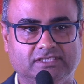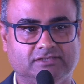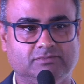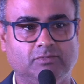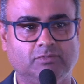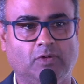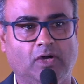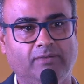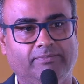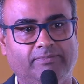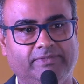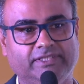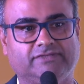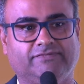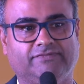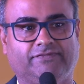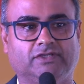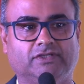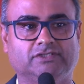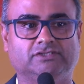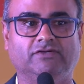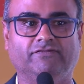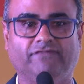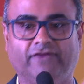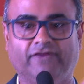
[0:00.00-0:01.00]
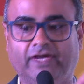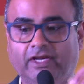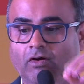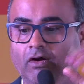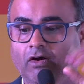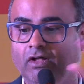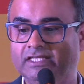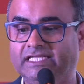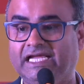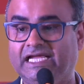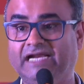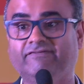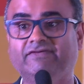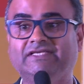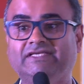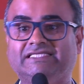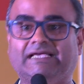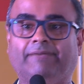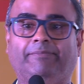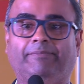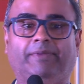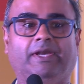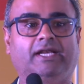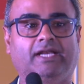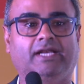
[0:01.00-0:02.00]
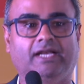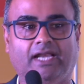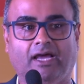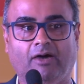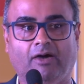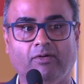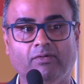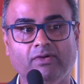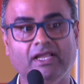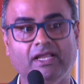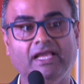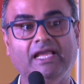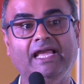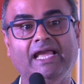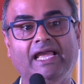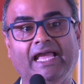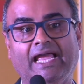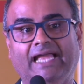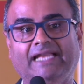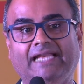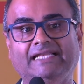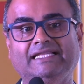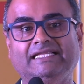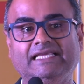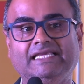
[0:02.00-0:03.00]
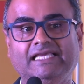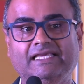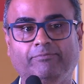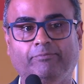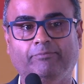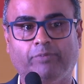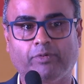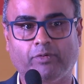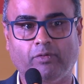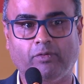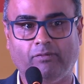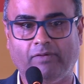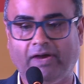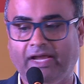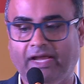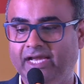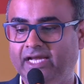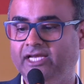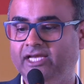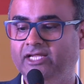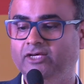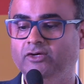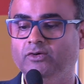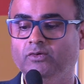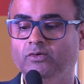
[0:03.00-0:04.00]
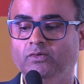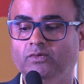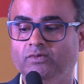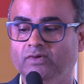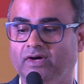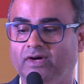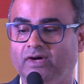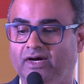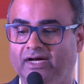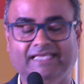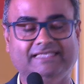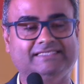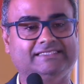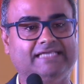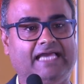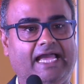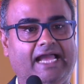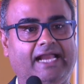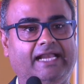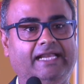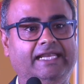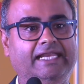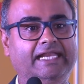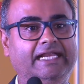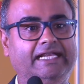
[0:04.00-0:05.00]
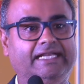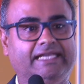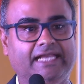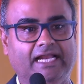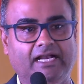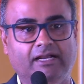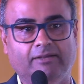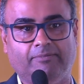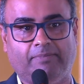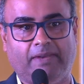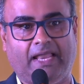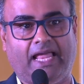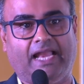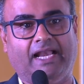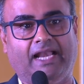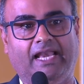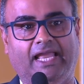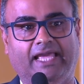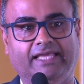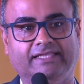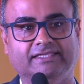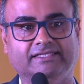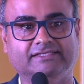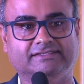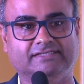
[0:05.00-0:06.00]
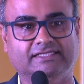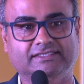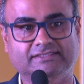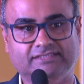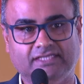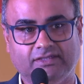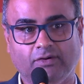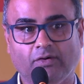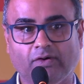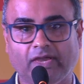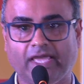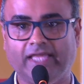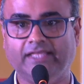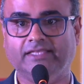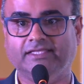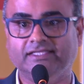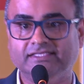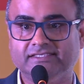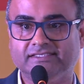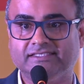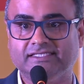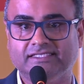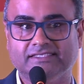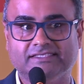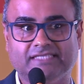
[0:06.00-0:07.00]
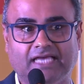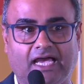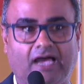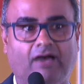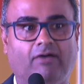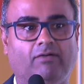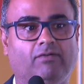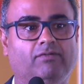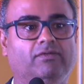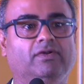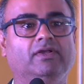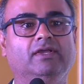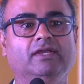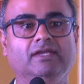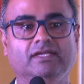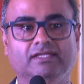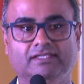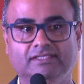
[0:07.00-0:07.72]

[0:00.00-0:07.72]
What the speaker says: is a small piece of osteophyte. All that we separate it out and provide you an exact detailed plan like this and say, okay, this is how